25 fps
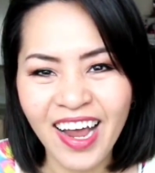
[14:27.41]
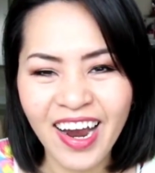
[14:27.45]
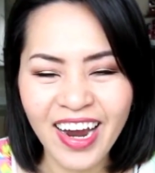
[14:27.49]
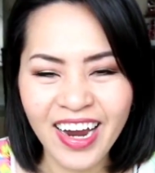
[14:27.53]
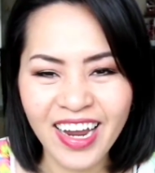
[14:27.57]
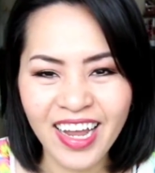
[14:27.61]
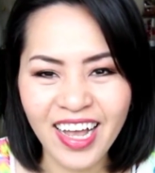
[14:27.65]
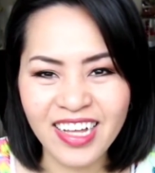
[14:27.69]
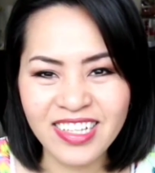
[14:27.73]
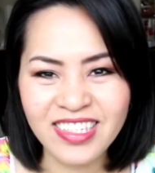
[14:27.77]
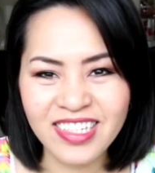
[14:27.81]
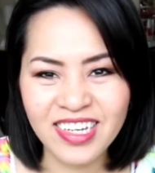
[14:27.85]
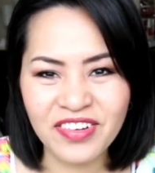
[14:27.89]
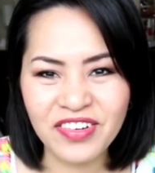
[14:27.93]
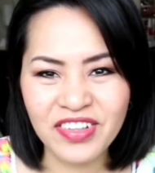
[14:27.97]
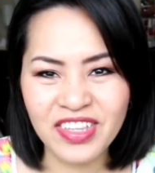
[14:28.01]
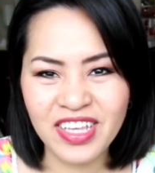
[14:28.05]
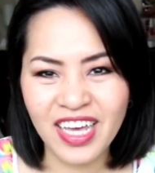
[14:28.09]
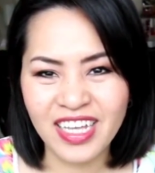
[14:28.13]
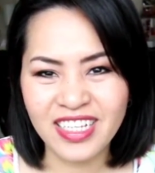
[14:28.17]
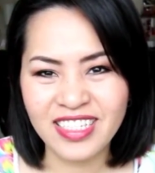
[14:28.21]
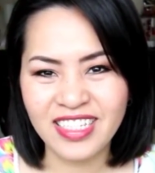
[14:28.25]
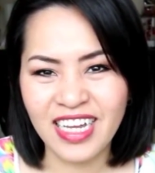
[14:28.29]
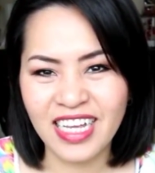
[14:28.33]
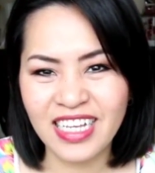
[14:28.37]
Alright, I'll talk
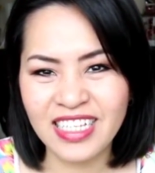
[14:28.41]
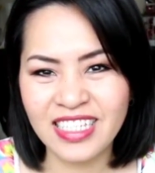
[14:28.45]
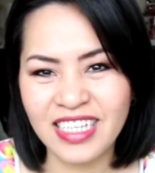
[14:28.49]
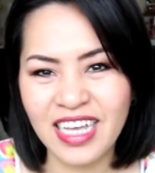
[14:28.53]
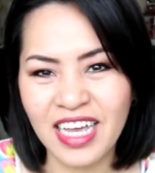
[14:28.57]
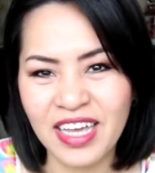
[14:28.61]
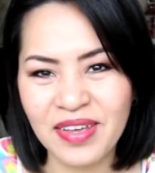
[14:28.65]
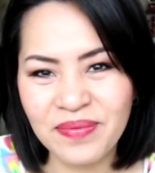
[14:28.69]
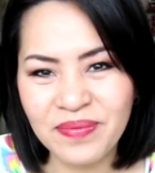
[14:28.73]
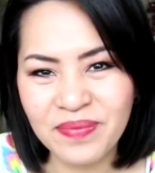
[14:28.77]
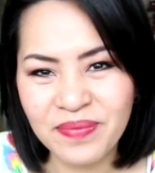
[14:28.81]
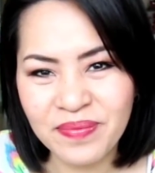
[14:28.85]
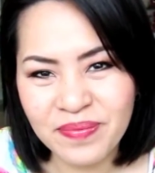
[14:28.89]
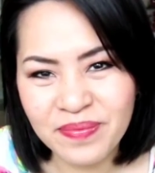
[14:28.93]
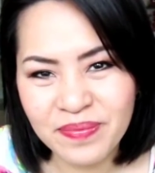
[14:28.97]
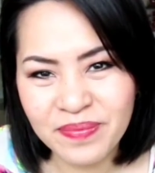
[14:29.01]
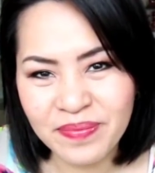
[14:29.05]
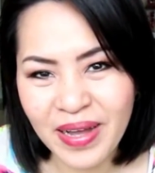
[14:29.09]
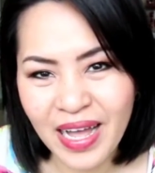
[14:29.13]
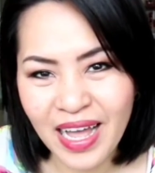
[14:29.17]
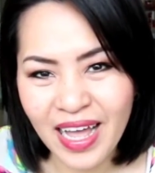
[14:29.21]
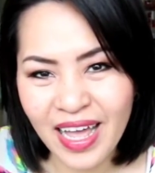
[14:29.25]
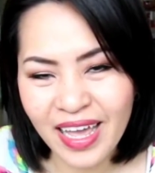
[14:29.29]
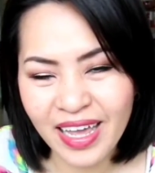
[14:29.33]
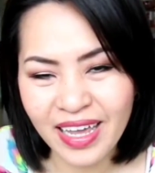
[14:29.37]
with you guys next time.
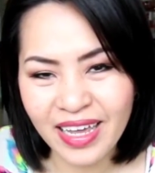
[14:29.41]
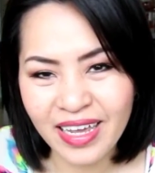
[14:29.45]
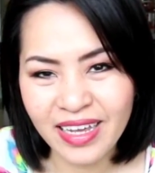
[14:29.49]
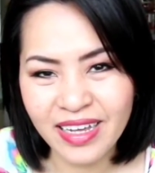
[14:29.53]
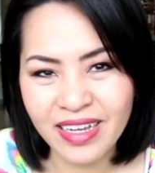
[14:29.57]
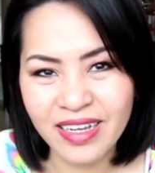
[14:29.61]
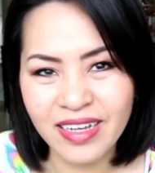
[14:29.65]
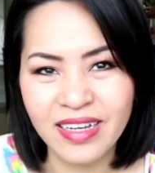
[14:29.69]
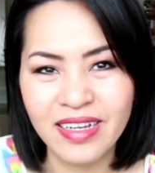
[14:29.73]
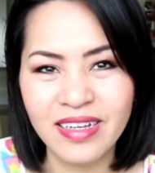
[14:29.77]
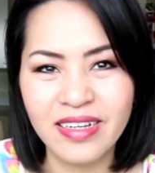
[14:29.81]
Bye!